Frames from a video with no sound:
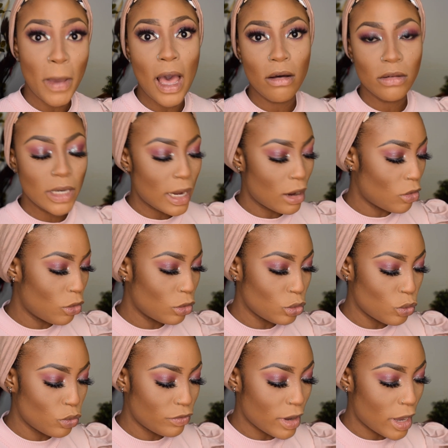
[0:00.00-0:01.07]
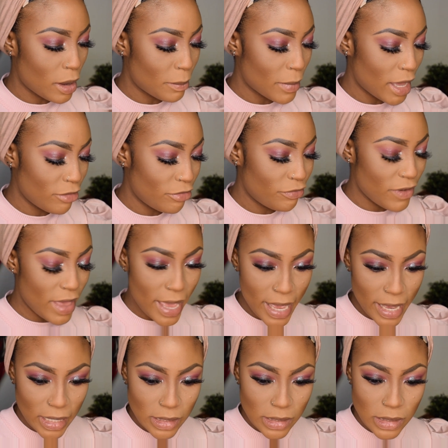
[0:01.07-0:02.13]
powder all over my
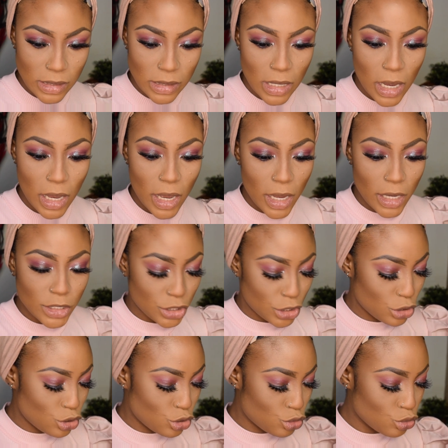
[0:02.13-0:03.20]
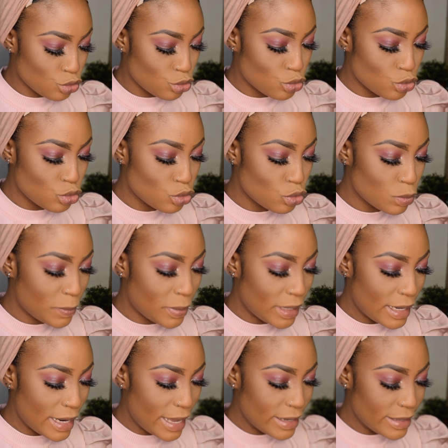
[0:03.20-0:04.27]
face just to
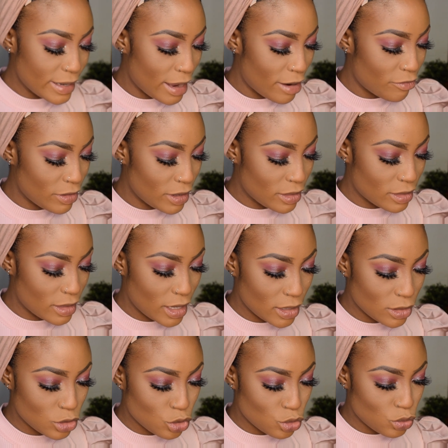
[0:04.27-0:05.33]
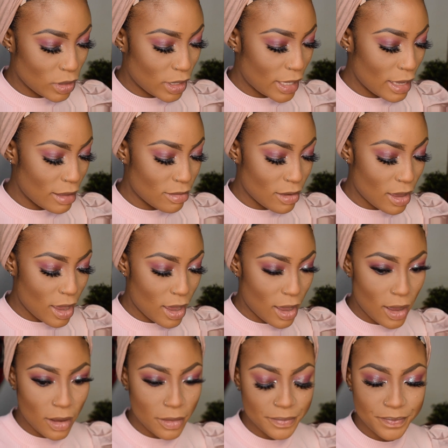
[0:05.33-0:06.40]
blend everything
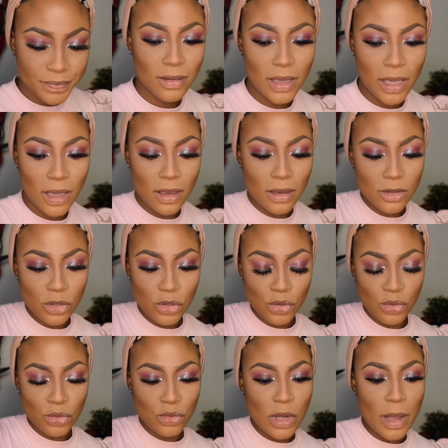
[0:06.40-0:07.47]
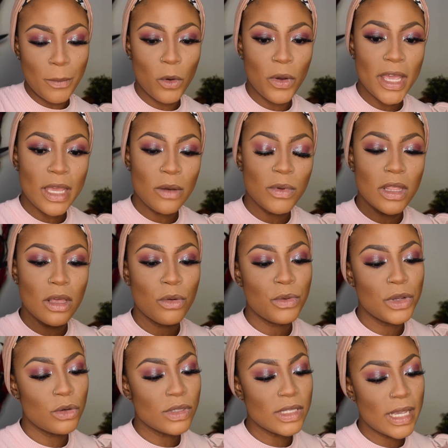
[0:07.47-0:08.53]
together. Okay, so I'm going in with a
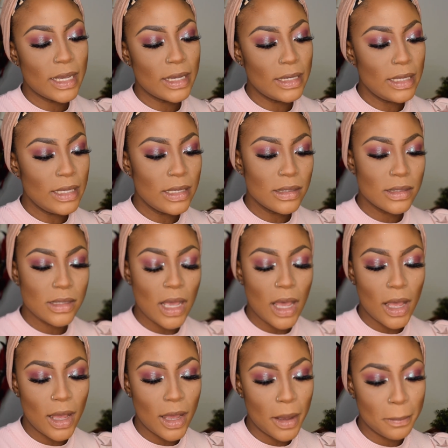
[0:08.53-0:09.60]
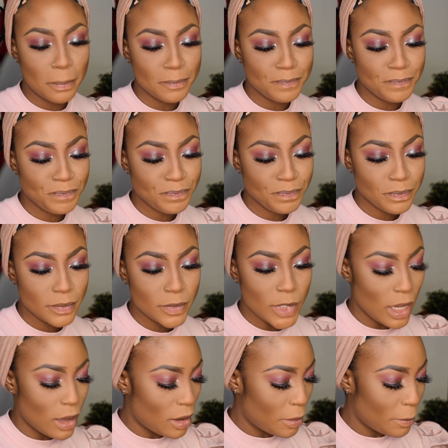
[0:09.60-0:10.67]
Real Techniques buffing
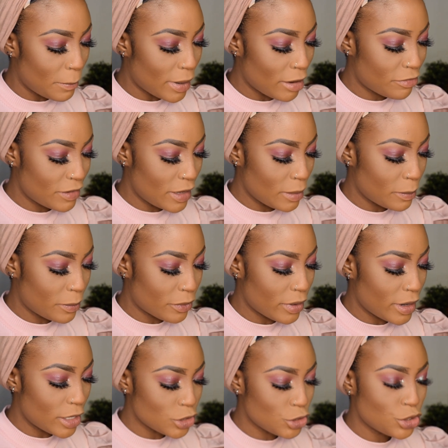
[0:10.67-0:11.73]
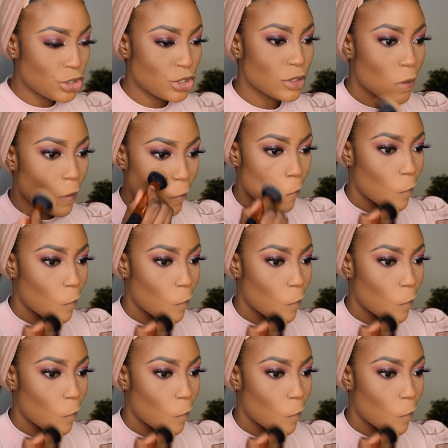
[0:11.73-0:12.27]
brush.